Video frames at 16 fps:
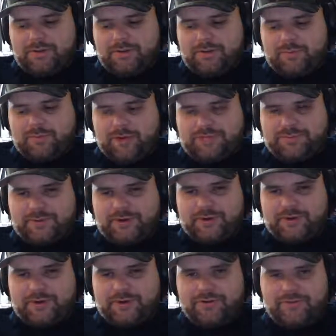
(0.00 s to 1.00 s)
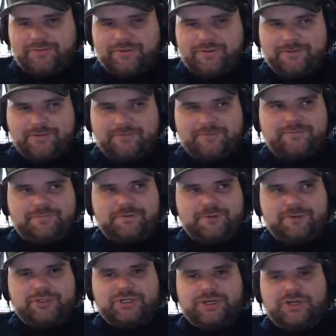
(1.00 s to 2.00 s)
the prosperity of
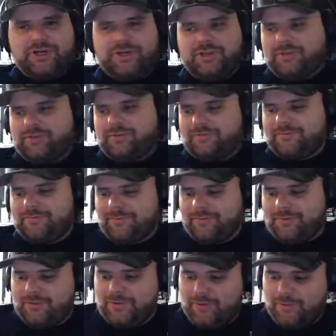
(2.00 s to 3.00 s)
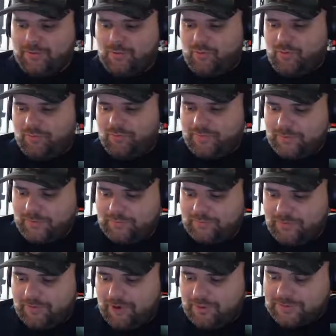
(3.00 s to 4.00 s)
sharing, the whole thing
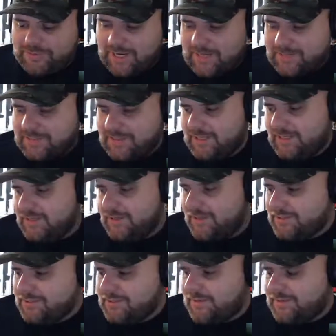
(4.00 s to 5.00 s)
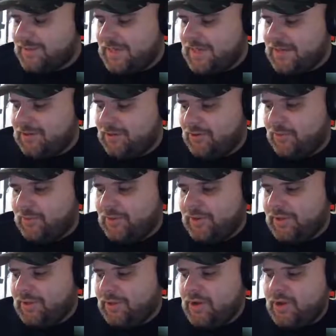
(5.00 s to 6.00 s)
with firearms content and things like that in a little
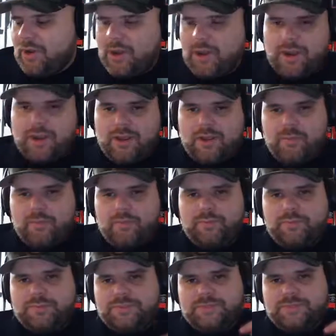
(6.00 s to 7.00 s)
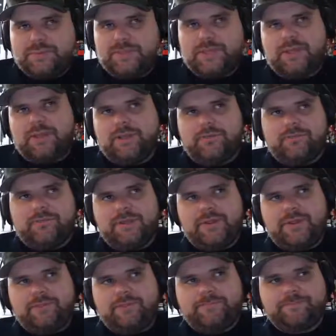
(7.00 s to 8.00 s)
bit. Speaking of
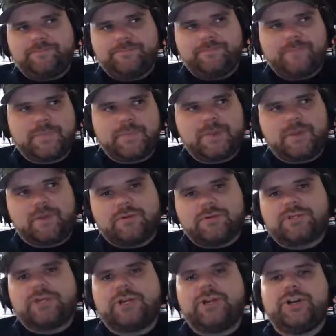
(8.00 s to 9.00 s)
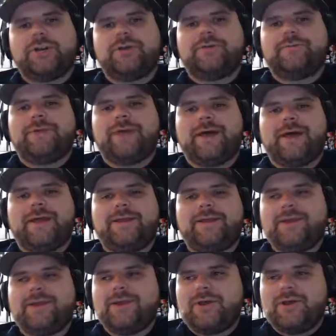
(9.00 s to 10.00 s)
the sharing of
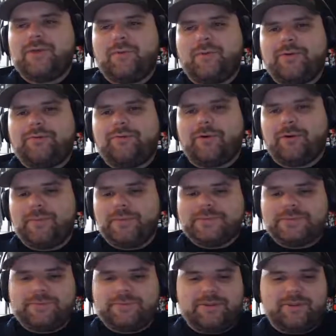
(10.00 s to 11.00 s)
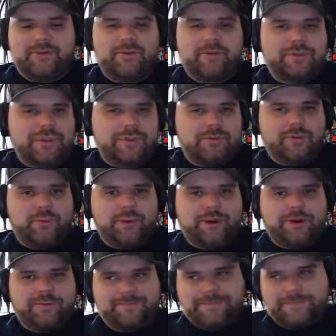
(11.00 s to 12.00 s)
that, one form is some of the clothing that we
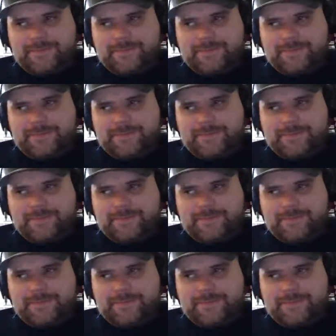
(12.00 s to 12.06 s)
wear.